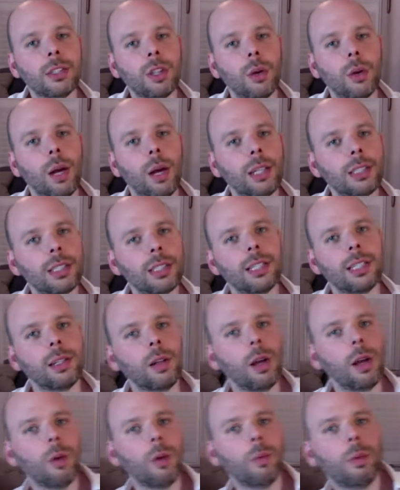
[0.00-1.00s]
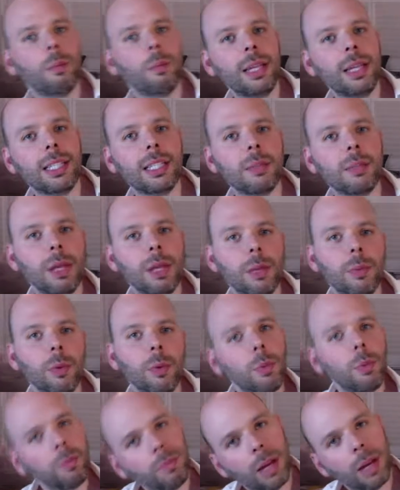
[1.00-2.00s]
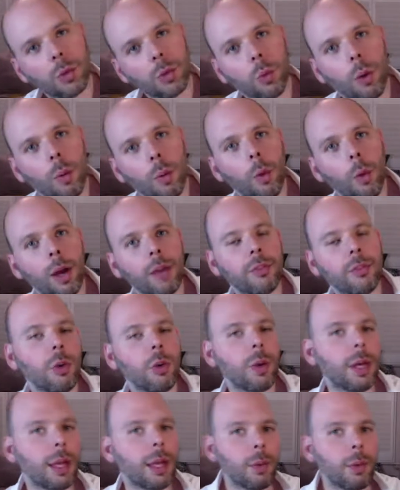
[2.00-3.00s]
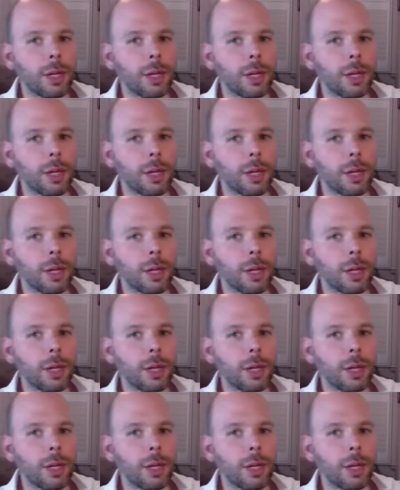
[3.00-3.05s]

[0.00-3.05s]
So as I said, we're meeting people, that's one way of doing it.